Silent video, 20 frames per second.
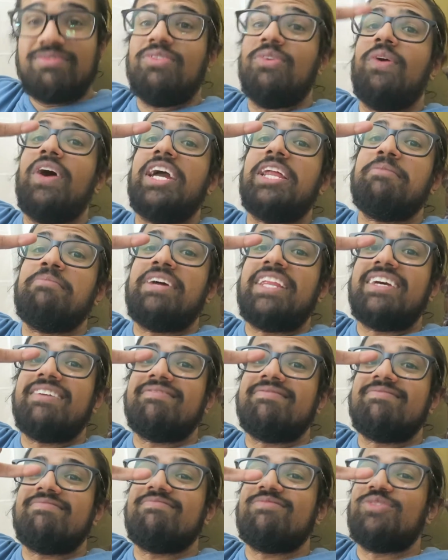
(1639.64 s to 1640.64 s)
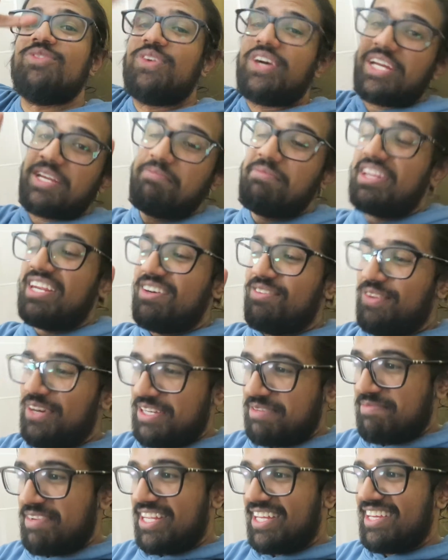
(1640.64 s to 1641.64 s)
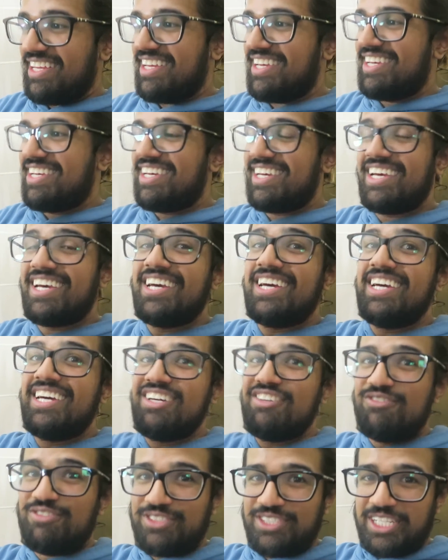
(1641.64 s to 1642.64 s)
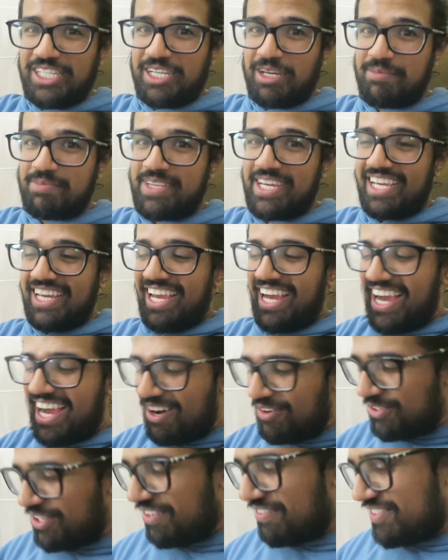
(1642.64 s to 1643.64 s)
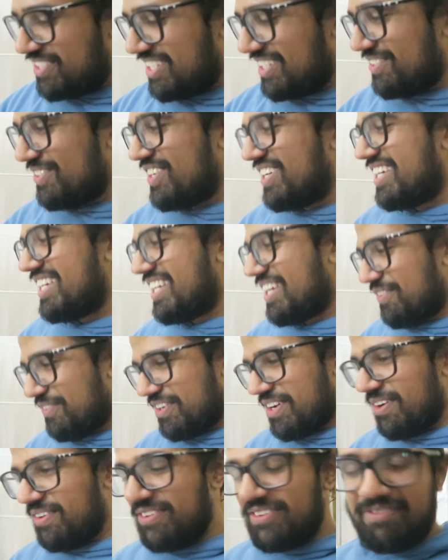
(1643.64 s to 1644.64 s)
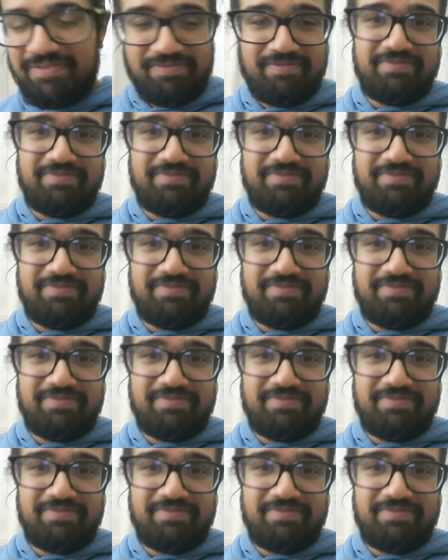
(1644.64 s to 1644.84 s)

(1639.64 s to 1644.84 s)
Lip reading: Wait a minute. Wait a minute. Wait a minute. Physique update. I will give it to you. Here we go.